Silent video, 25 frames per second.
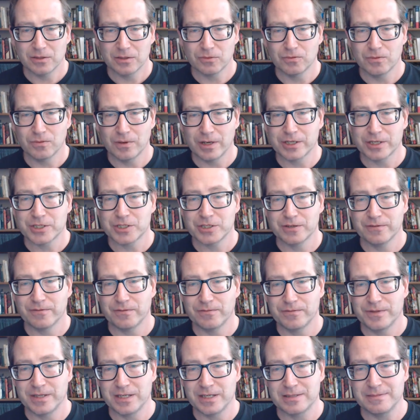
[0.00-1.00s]
rush of
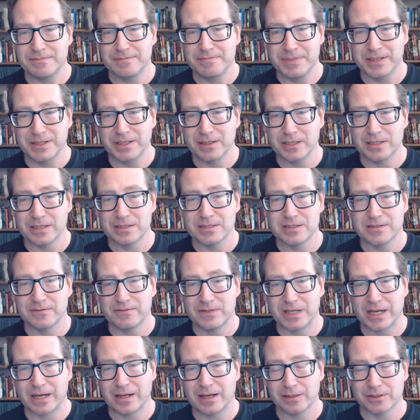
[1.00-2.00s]
these billions of
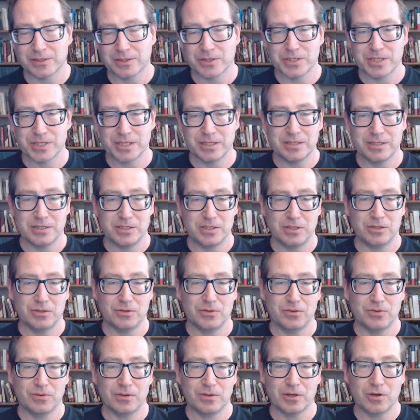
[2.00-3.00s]
dollars
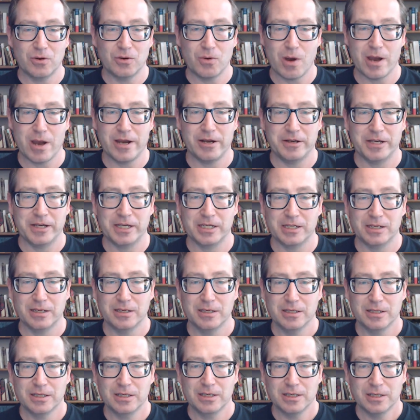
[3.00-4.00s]
into acquiring
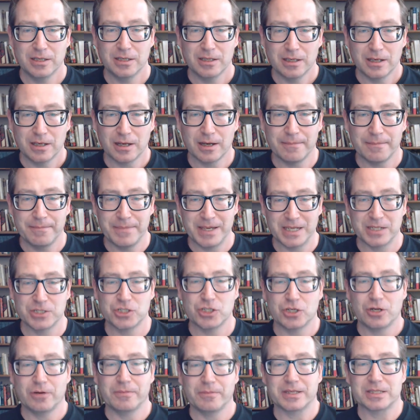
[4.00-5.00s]
big
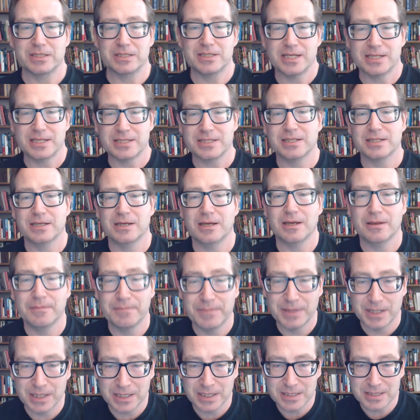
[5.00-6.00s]
genomics testing
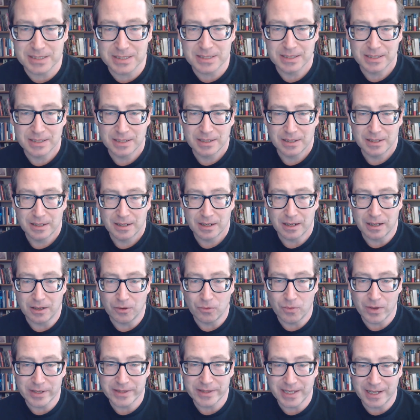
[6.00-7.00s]
companies,
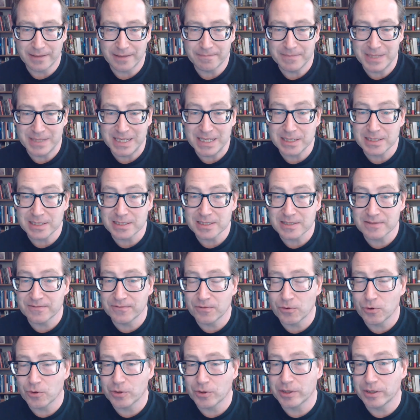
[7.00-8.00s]
what that means
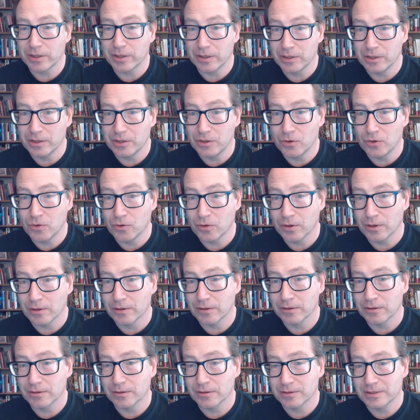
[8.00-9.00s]
for
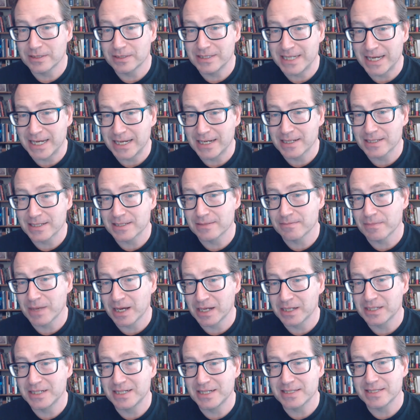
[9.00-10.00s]
your data's
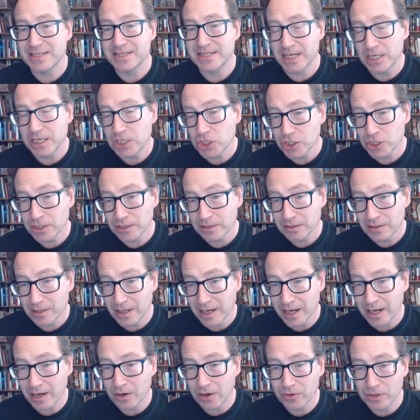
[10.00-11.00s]
monetization,
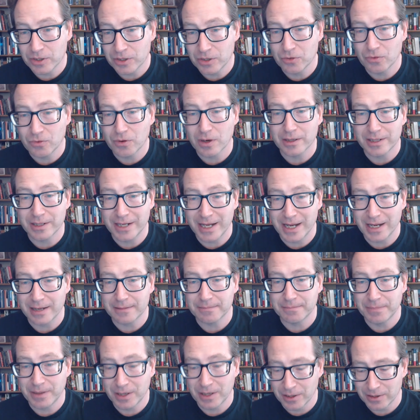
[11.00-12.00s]
how you are
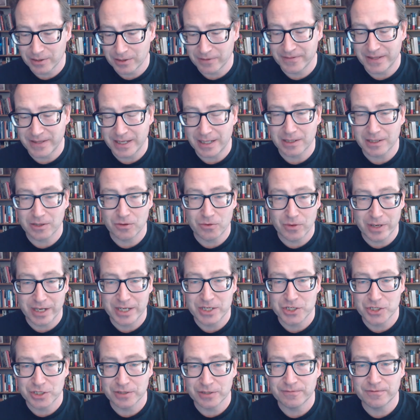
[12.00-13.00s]
not part of that
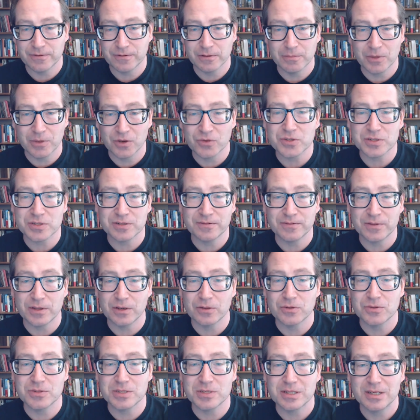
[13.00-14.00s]
equation for most of
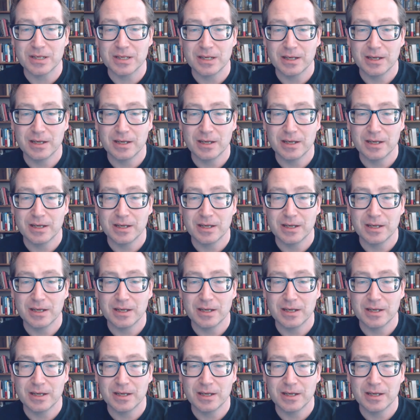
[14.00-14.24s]
those